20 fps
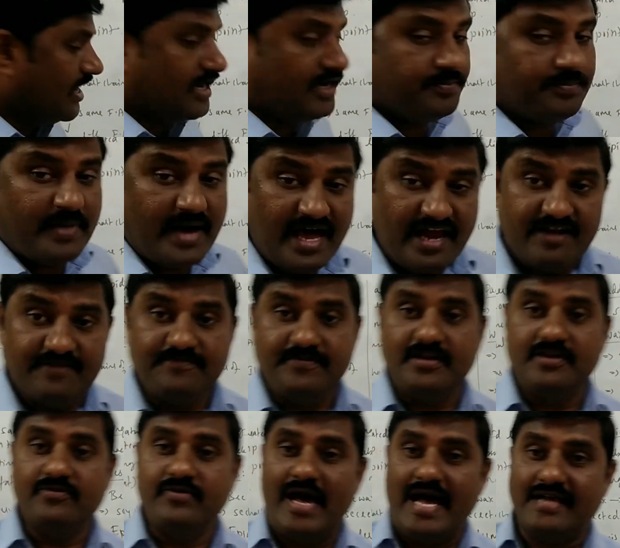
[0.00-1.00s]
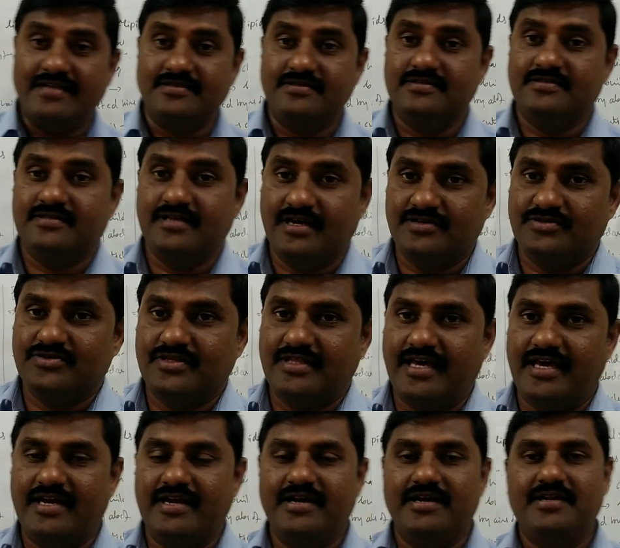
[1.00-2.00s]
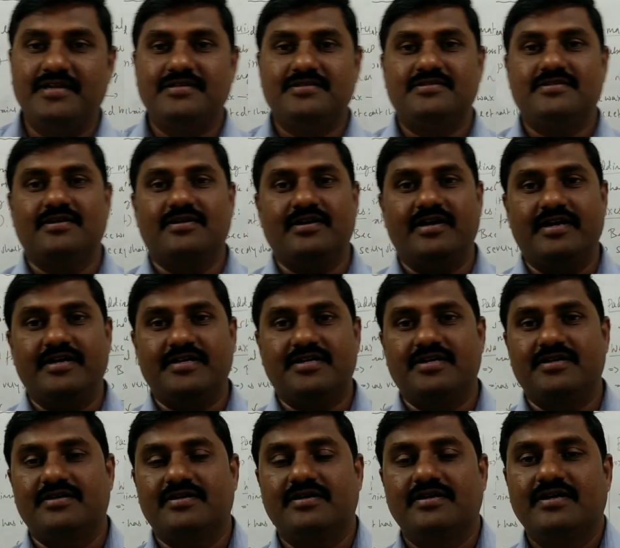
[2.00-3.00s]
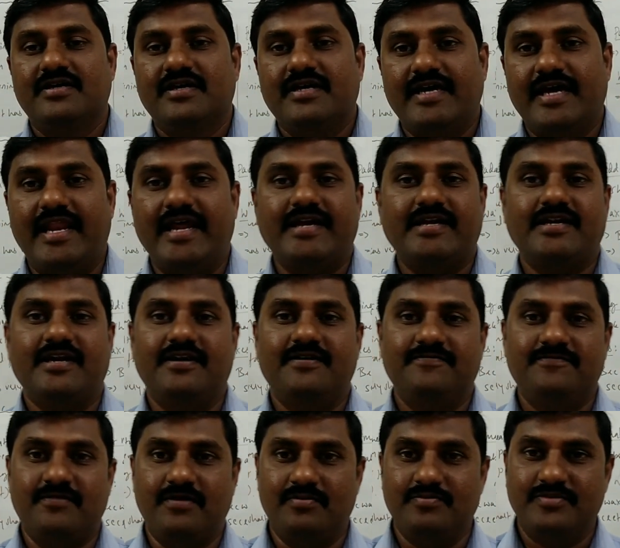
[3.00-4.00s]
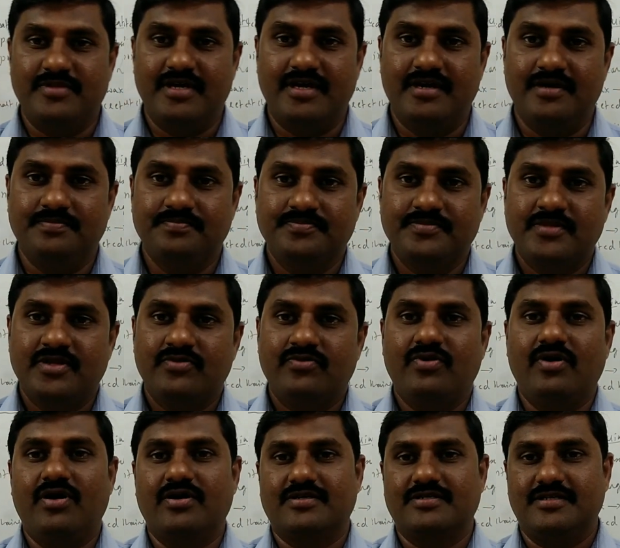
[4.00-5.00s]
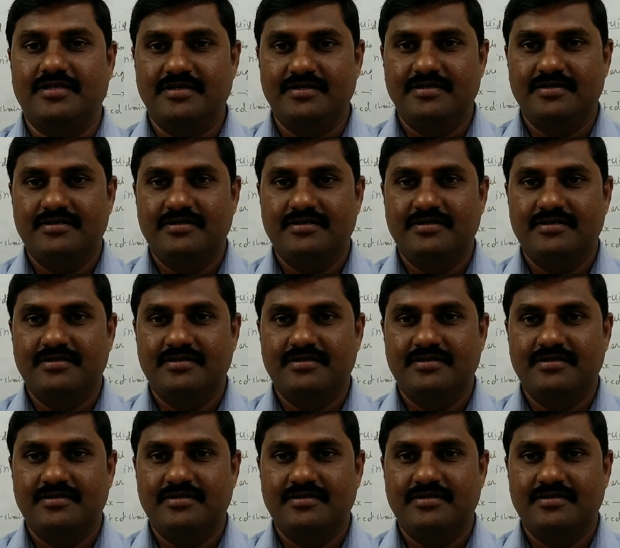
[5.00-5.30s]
And paraffin wax is also there. It is collected from the what?